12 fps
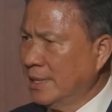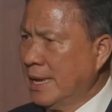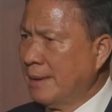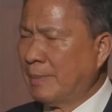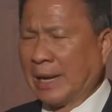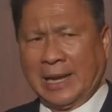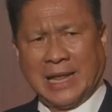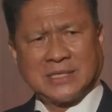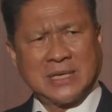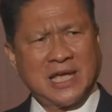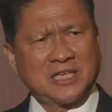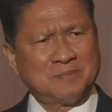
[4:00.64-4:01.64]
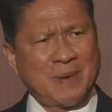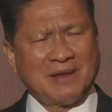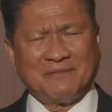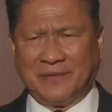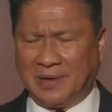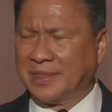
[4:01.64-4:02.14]
But let's
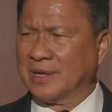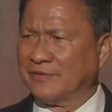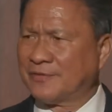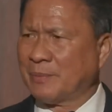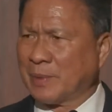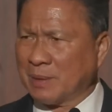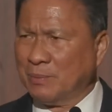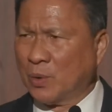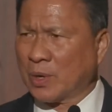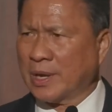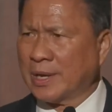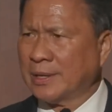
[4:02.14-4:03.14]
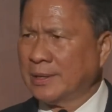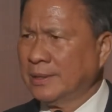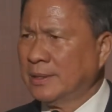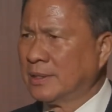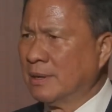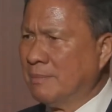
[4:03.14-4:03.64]
expand further from Cambodia,
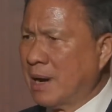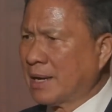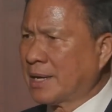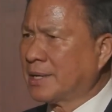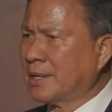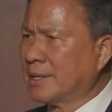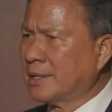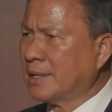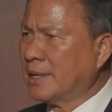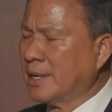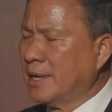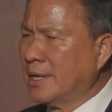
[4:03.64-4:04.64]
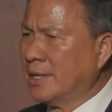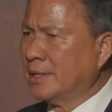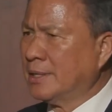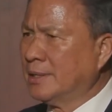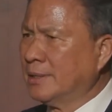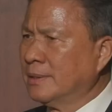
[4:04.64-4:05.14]
the market
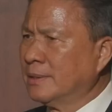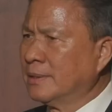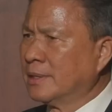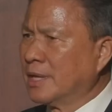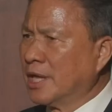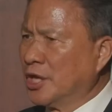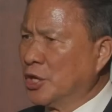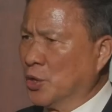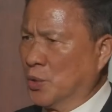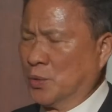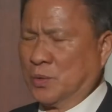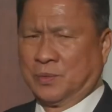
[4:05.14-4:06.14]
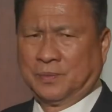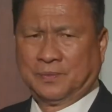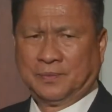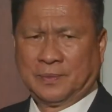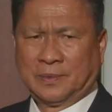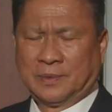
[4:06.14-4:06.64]
in EU,
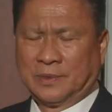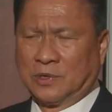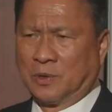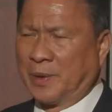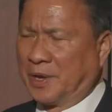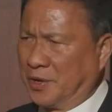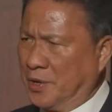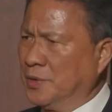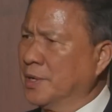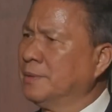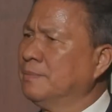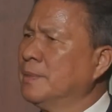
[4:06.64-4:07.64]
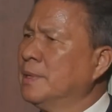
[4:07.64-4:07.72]
European Union,